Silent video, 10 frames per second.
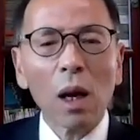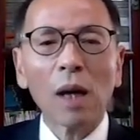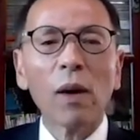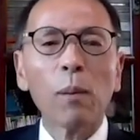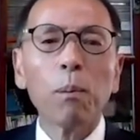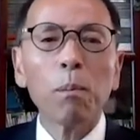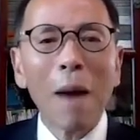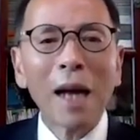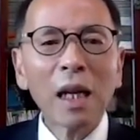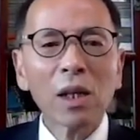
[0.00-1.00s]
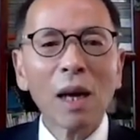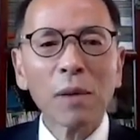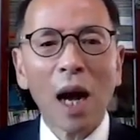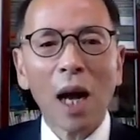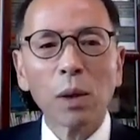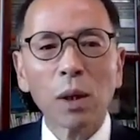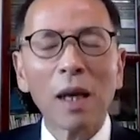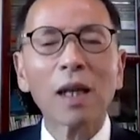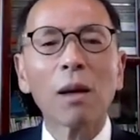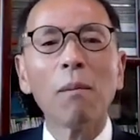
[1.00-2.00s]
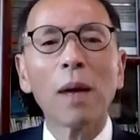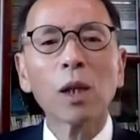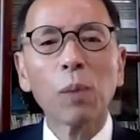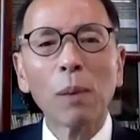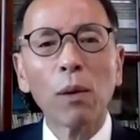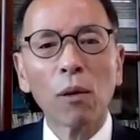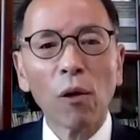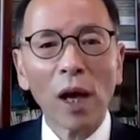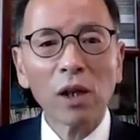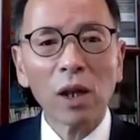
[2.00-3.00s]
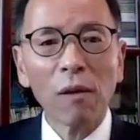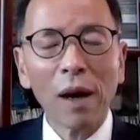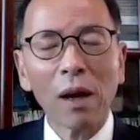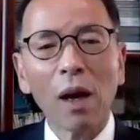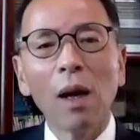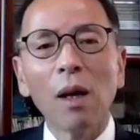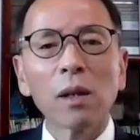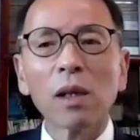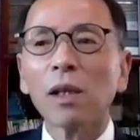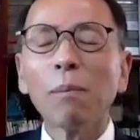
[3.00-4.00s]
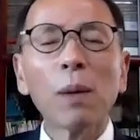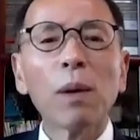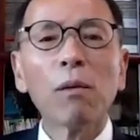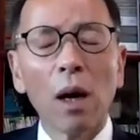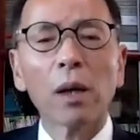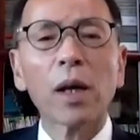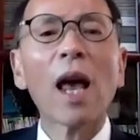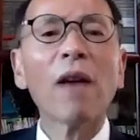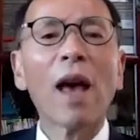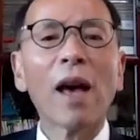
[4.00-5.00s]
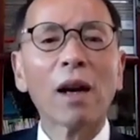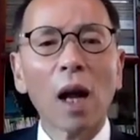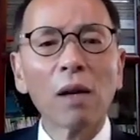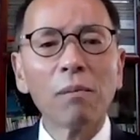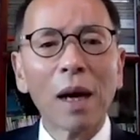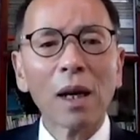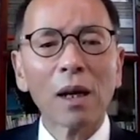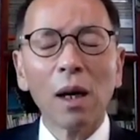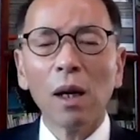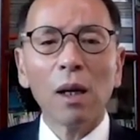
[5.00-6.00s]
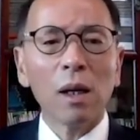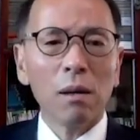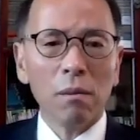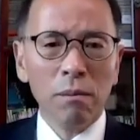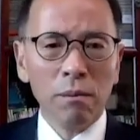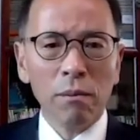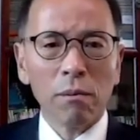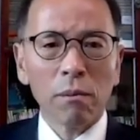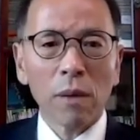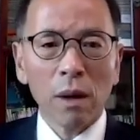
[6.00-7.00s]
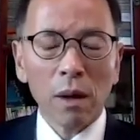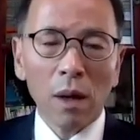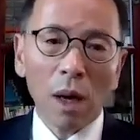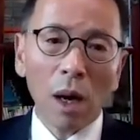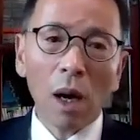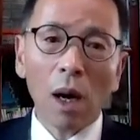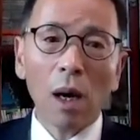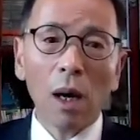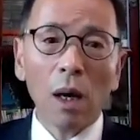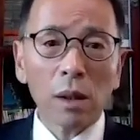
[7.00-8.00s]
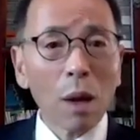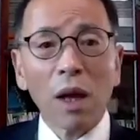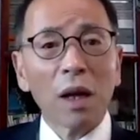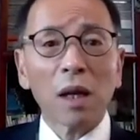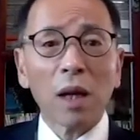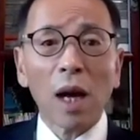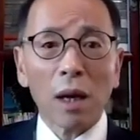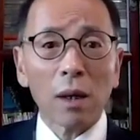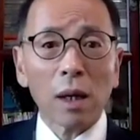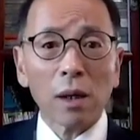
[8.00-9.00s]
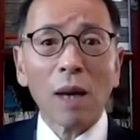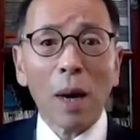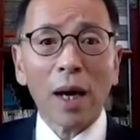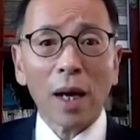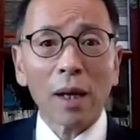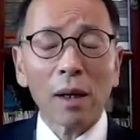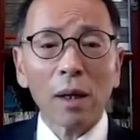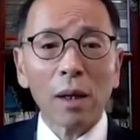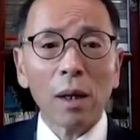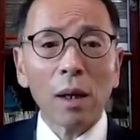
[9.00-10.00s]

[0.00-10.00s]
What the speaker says: kind of money sometimes makes people crazy, right? So some people who have had a lot of money, they think that they're somebody.